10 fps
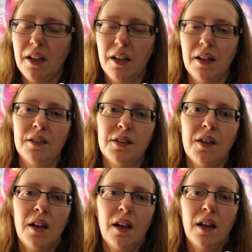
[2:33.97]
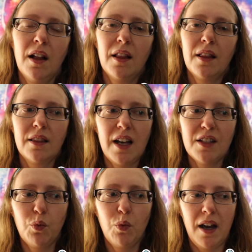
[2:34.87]
And
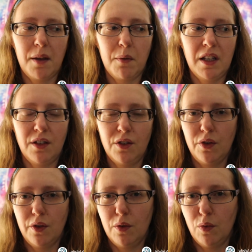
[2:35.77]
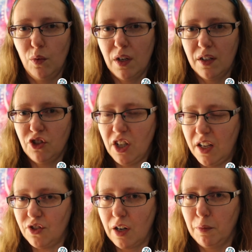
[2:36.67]
that's why we need to
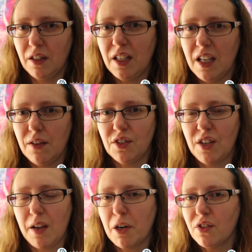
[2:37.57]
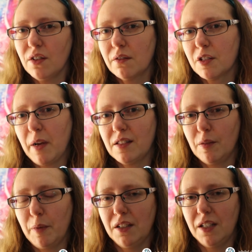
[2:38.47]
change our beliefs, take personal
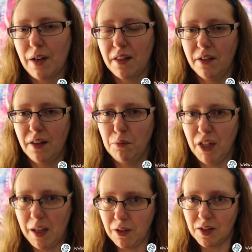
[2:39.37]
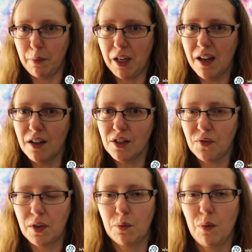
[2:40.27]
responsibility rather than blaming somebody else
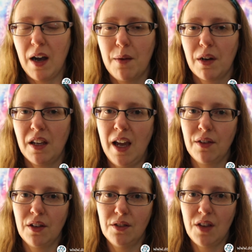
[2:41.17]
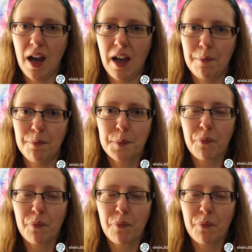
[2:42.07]
for why we're going to have a good time.